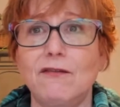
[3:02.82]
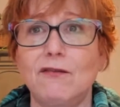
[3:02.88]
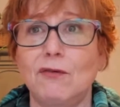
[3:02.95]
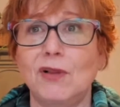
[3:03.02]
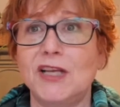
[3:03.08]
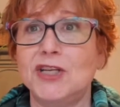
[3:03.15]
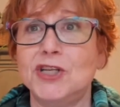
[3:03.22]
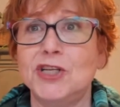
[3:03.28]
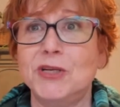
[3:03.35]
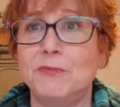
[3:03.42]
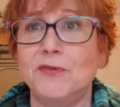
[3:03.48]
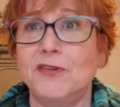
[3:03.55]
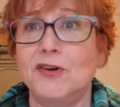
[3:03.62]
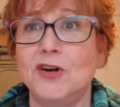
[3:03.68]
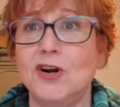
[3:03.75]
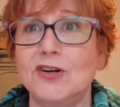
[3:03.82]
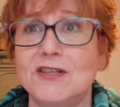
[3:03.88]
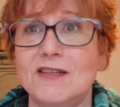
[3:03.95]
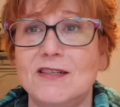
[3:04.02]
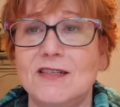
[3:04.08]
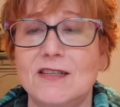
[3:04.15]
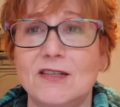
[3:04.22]
of a relationship with a
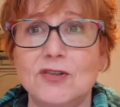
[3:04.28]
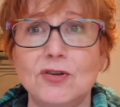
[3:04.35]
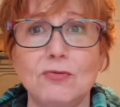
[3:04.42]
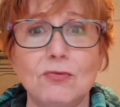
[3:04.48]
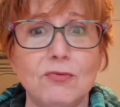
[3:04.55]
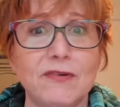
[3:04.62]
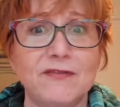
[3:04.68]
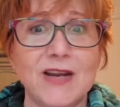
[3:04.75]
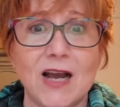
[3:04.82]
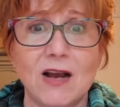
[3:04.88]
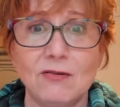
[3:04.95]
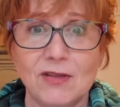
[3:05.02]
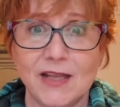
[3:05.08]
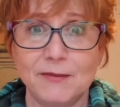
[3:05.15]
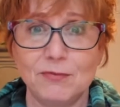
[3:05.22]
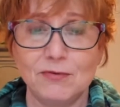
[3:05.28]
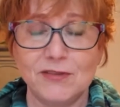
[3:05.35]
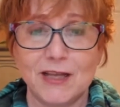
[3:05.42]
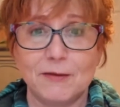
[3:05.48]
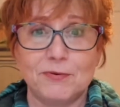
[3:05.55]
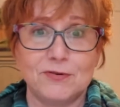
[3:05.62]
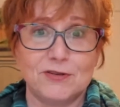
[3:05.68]
narcissist. So we've now labeled
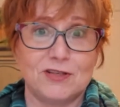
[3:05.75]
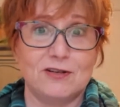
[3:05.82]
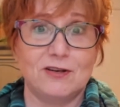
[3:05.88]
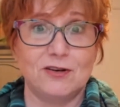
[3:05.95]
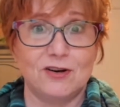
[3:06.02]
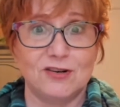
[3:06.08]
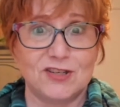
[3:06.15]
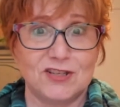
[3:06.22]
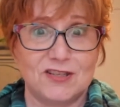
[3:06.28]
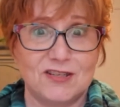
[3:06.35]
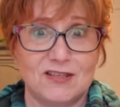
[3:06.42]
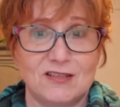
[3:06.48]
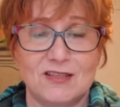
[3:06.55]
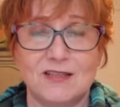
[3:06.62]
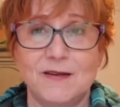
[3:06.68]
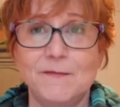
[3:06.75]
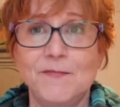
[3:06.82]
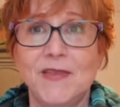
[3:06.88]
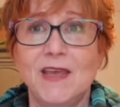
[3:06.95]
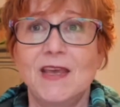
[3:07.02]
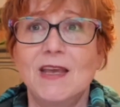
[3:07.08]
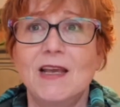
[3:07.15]
that person a narcissist.
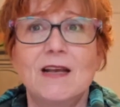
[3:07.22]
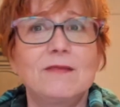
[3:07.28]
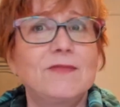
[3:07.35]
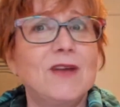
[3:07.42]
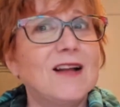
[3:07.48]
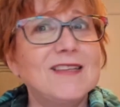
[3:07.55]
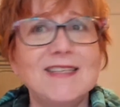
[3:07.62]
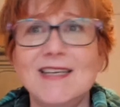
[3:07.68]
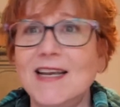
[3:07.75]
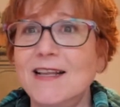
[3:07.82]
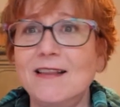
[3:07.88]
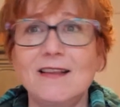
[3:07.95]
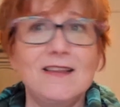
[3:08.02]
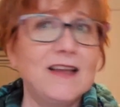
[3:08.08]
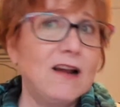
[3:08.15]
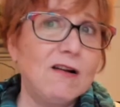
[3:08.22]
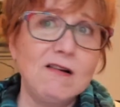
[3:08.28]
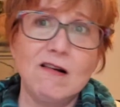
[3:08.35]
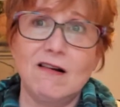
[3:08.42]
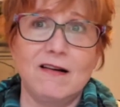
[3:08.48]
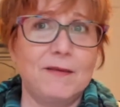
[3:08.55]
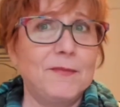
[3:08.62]
Not saying that they
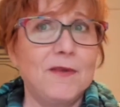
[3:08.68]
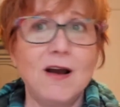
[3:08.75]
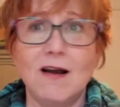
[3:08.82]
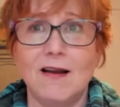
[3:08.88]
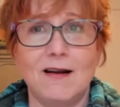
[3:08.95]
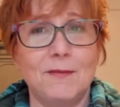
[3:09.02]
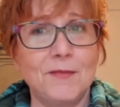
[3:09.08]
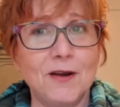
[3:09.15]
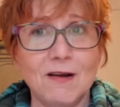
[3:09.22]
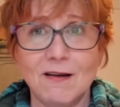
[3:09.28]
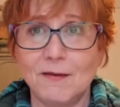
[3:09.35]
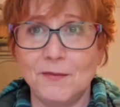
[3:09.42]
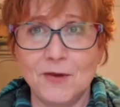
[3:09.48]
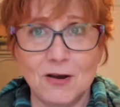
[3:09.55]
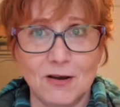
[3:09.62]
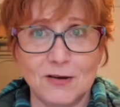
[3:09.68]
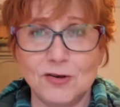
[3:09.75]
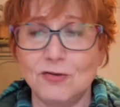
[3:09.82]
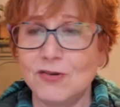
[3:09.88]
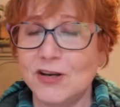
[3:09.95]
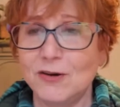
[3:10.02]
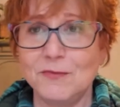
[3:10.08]
aren't. I'm not.
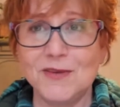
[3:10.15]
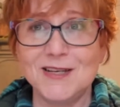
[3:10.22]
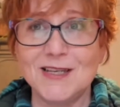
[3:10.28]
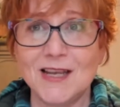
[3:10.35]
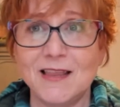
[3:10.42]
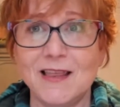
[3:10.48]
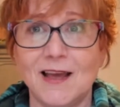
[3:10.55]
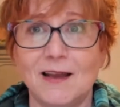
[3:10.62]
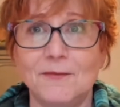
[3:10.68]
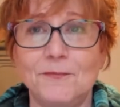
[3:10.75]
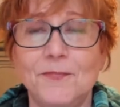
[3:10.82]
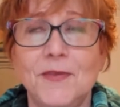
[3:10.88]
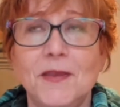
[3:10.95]
Don't hear me say that.